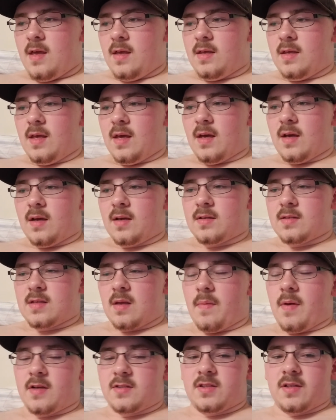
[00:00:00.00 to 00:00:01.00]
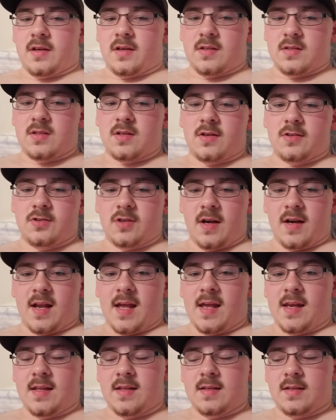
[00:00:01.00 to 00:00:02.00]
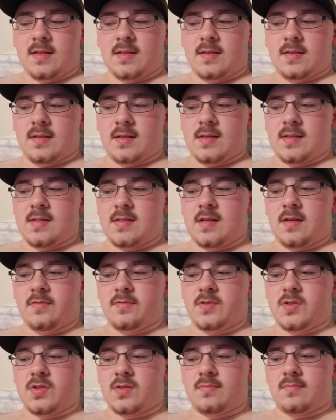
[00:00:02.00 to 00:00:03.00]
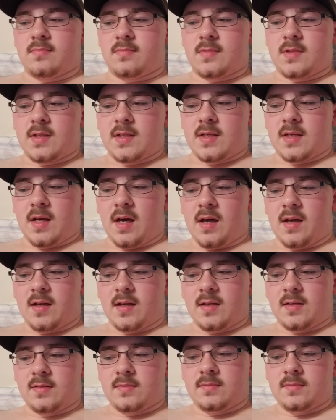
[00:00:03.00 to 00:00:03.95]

yeah, because I'm actually gonna start trying to edit instead of just cutting